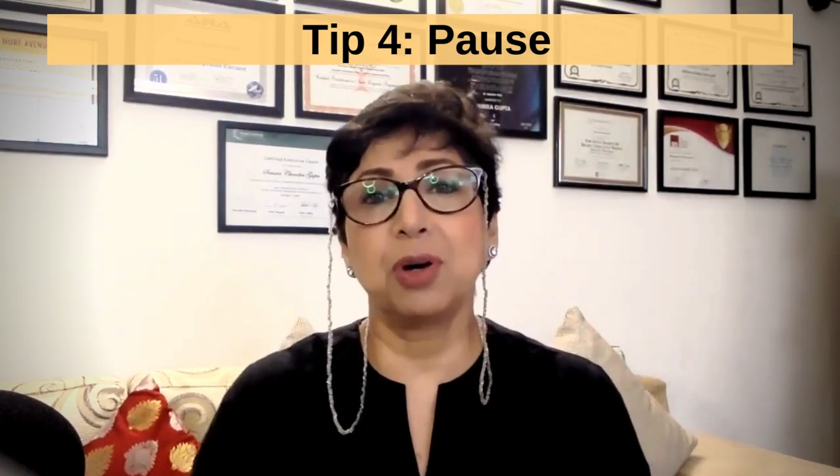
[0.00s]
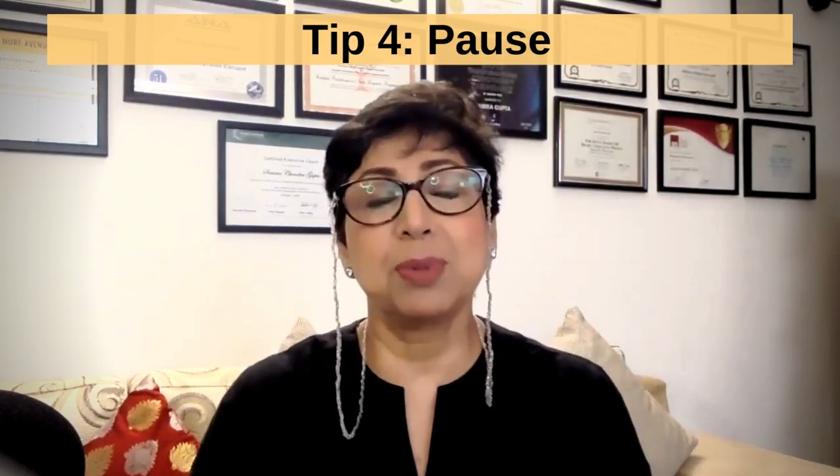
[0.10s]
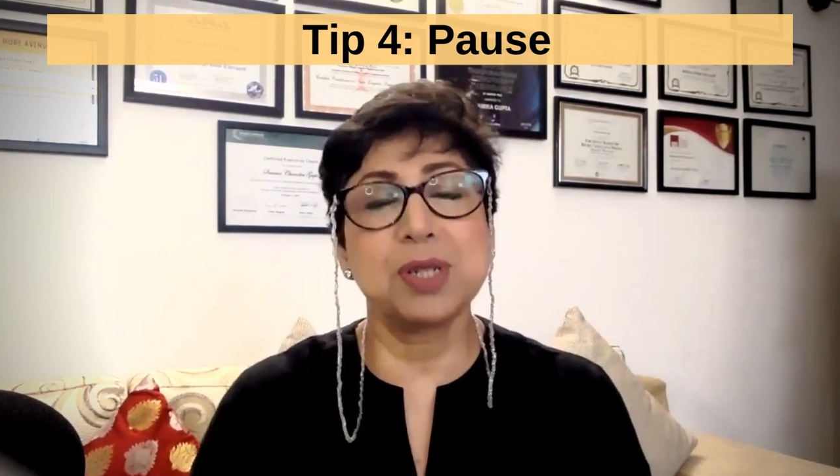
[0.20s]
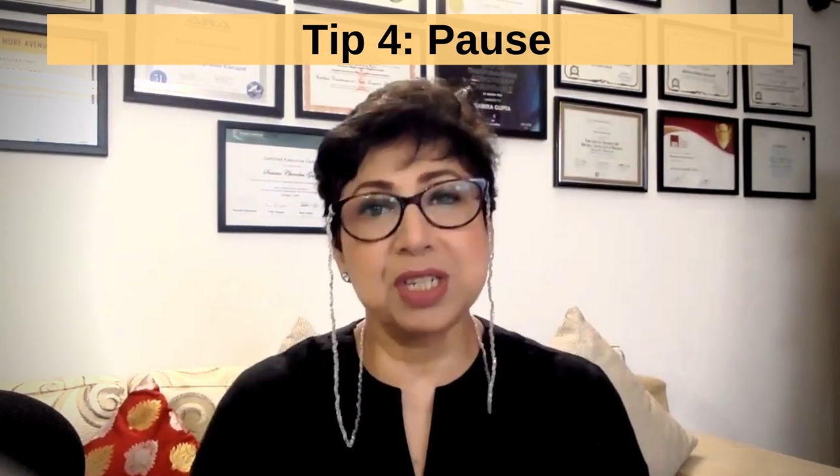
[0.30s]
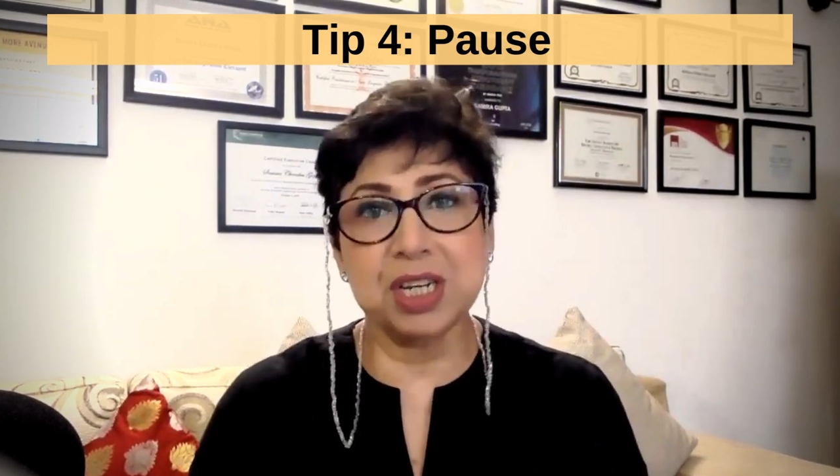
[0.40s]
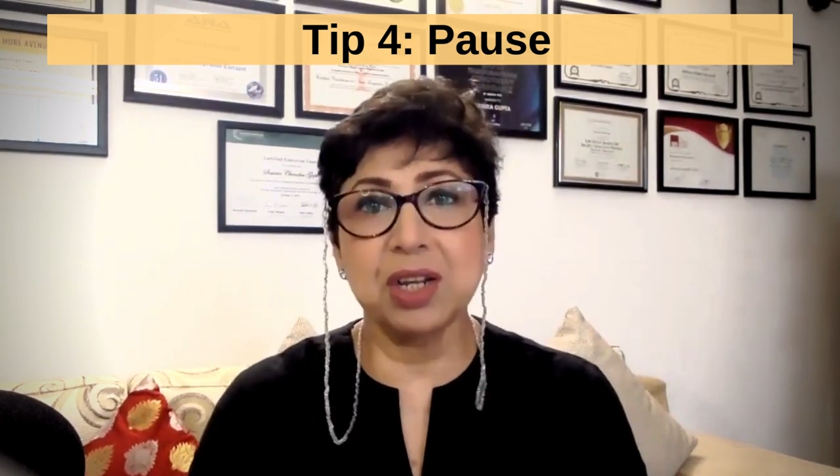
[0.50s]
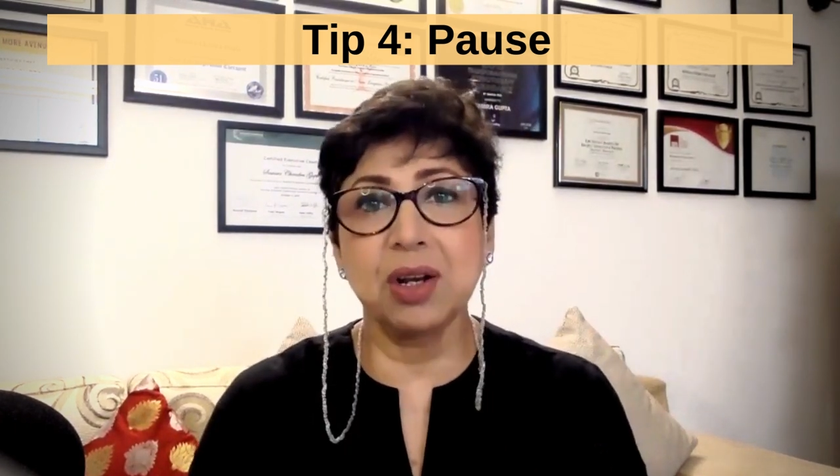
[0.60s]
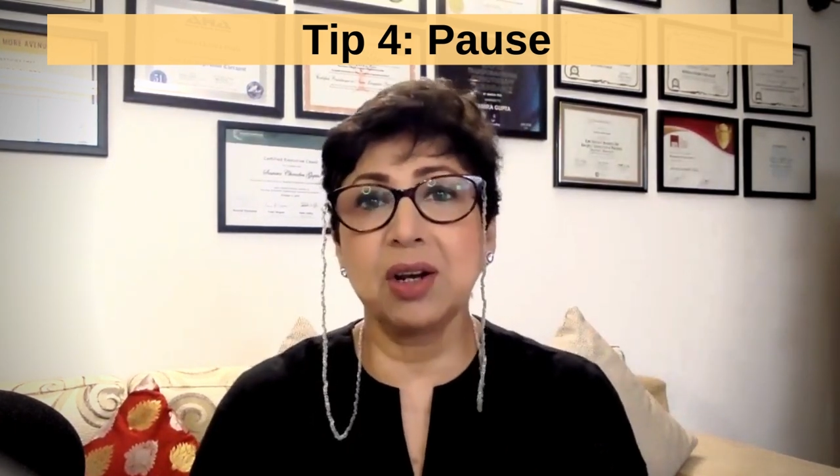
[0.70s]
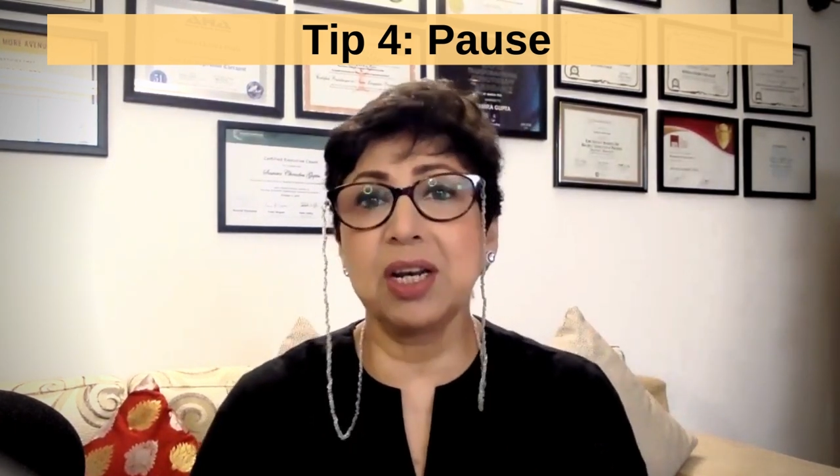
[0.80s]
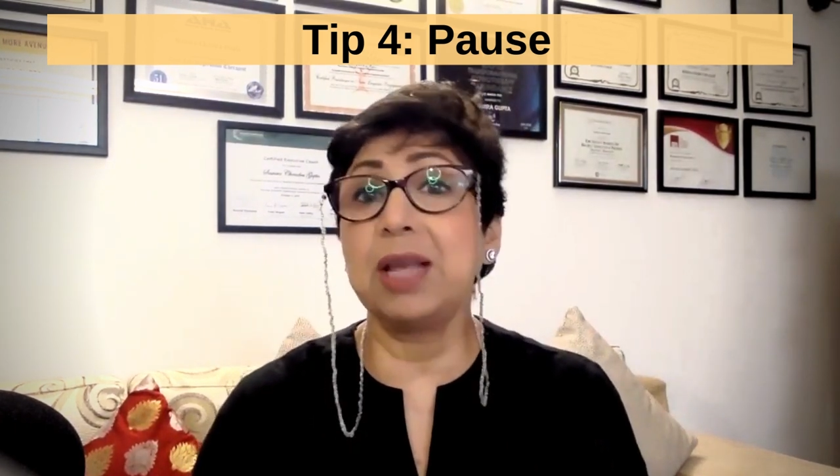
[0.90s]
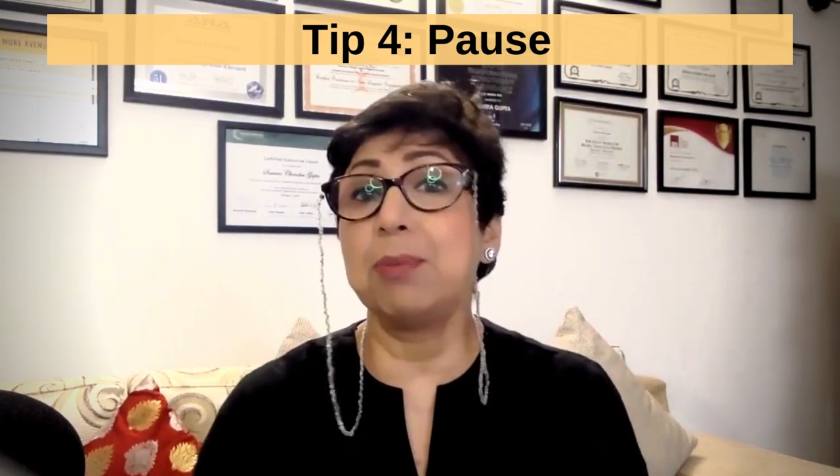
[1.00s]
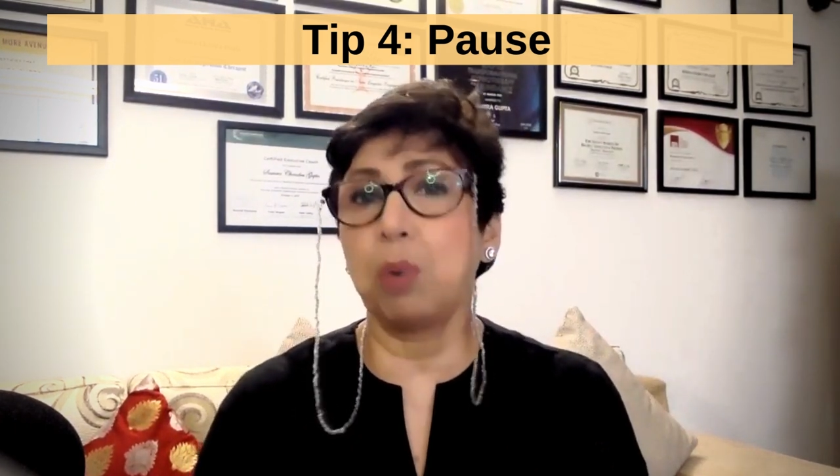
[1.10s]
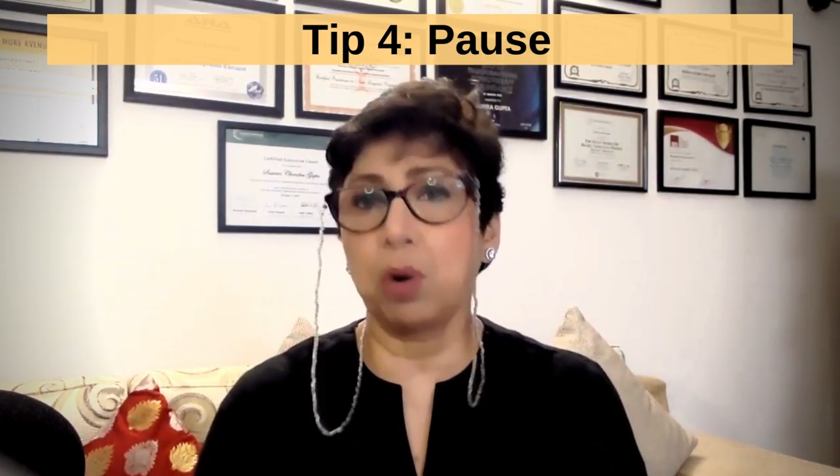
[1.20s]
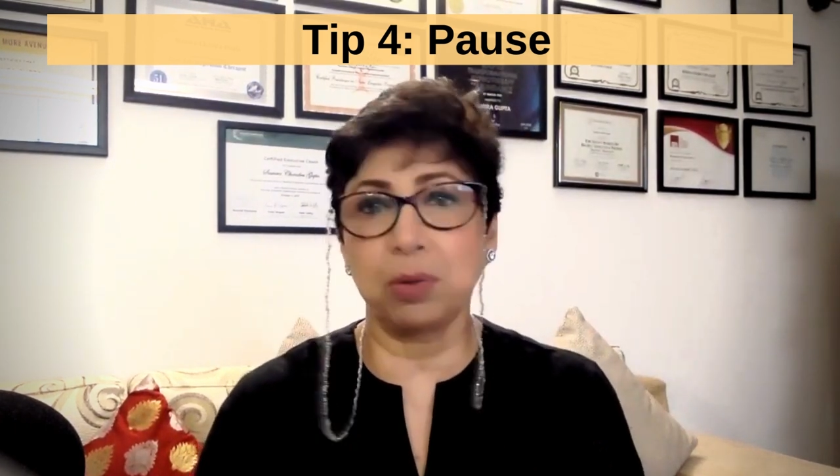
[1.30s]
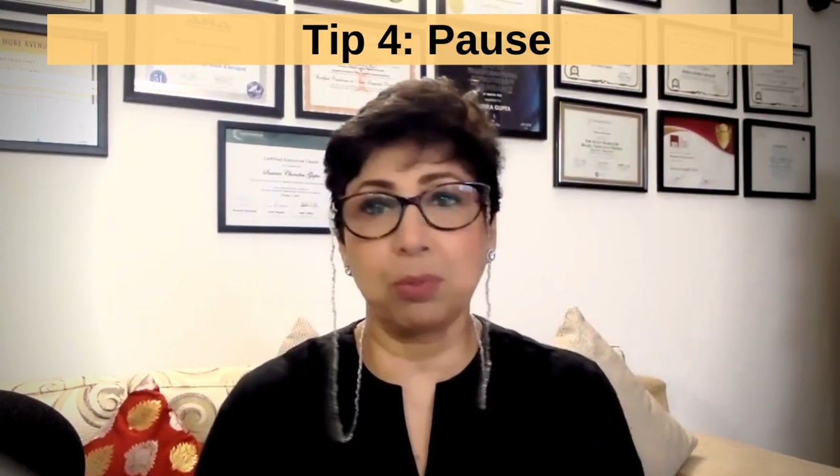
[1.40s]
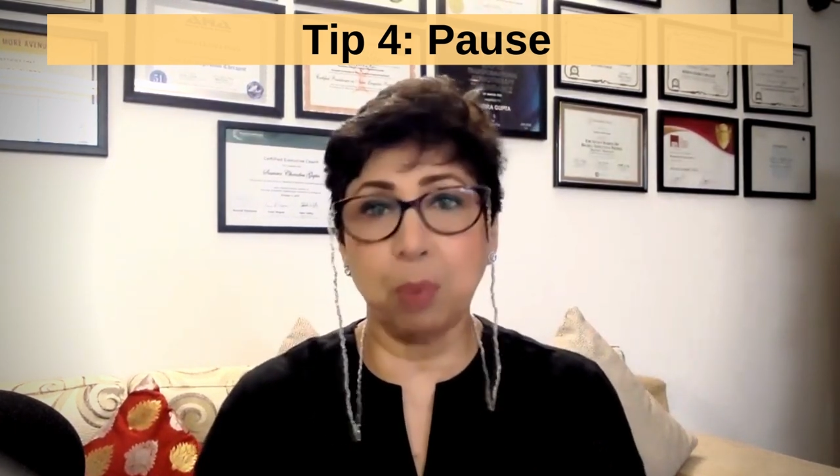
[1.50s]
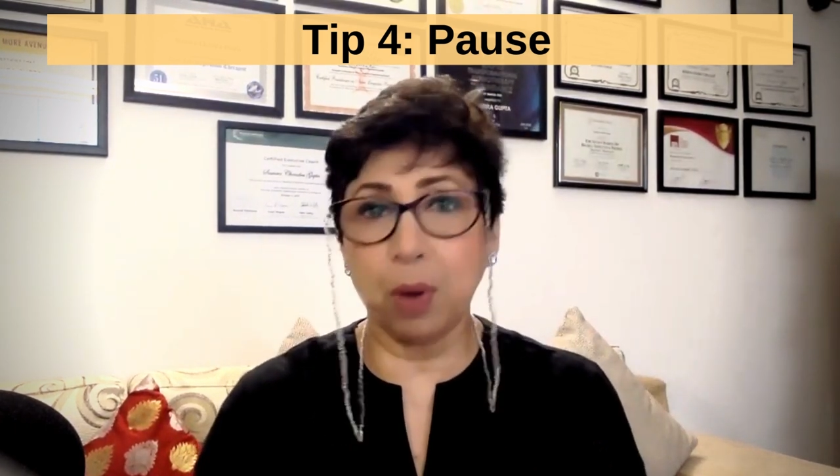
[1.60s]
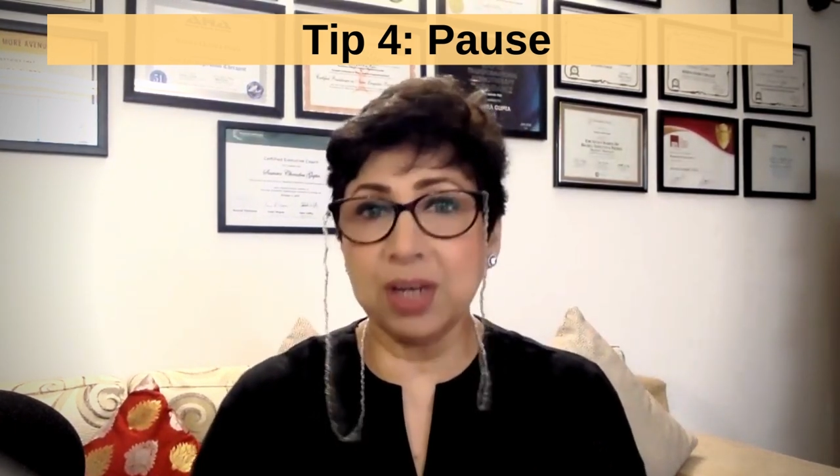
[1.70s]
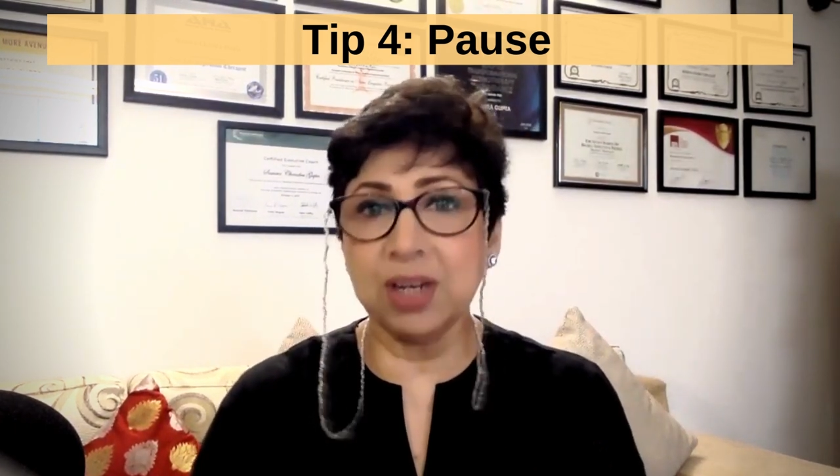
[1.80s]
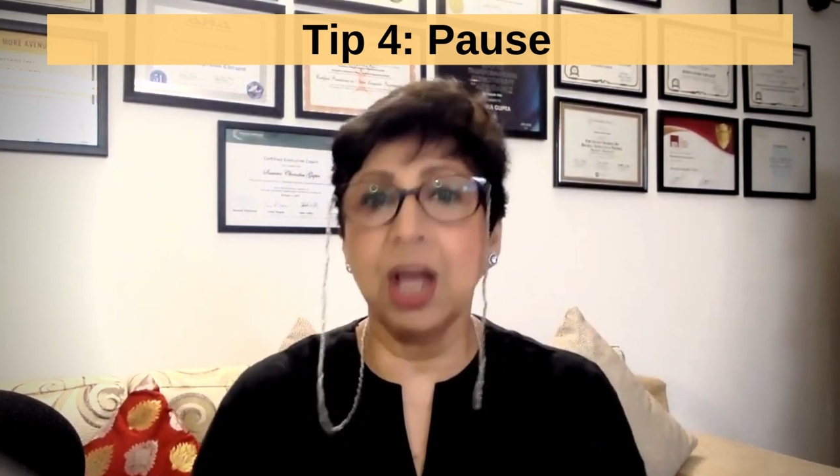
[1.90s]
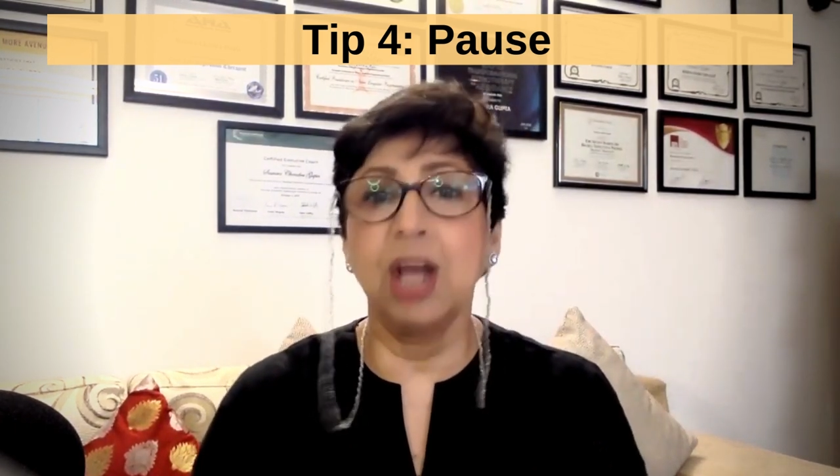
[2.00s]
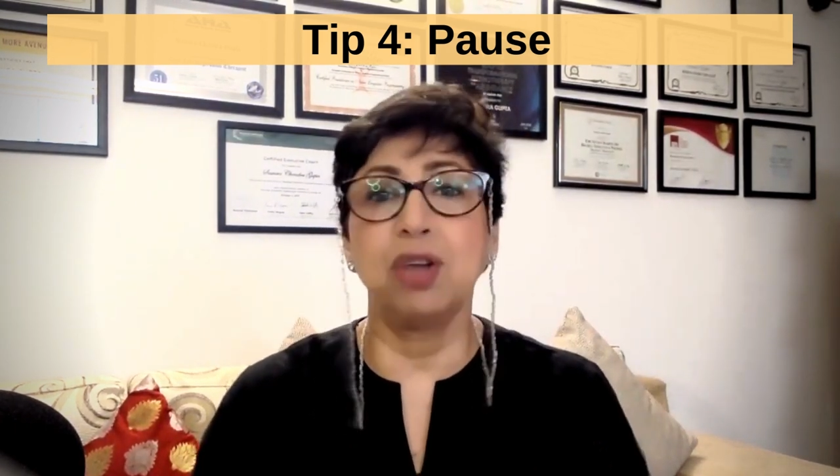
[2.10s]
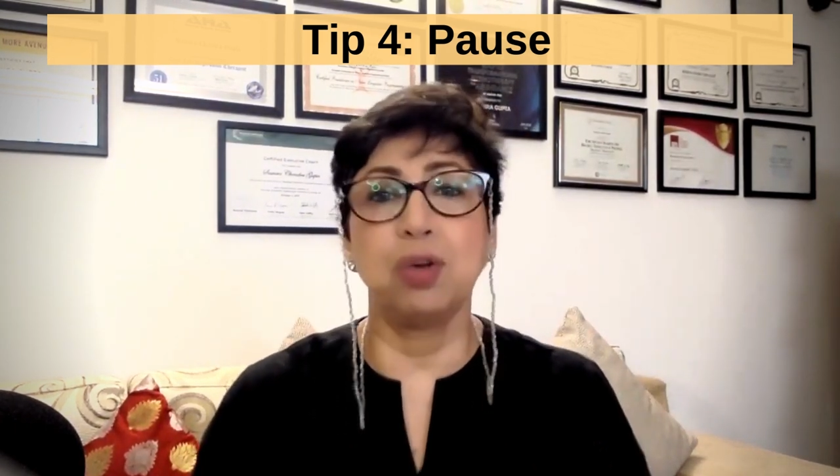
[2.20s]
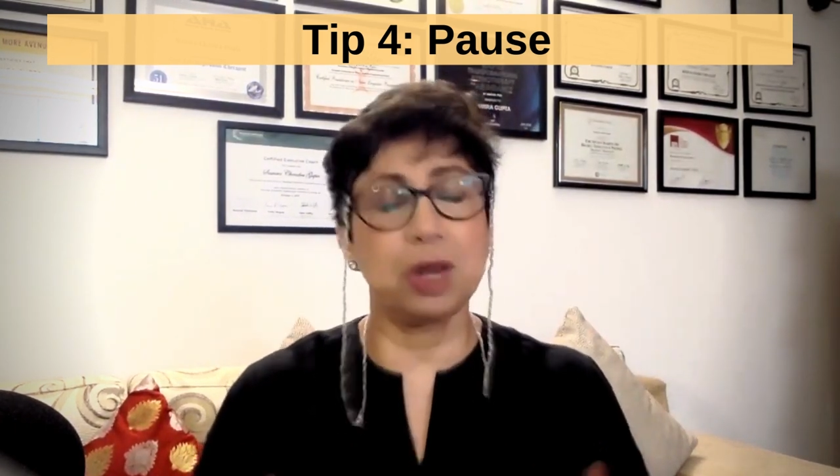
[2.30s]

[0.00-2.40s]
a particularly important point, you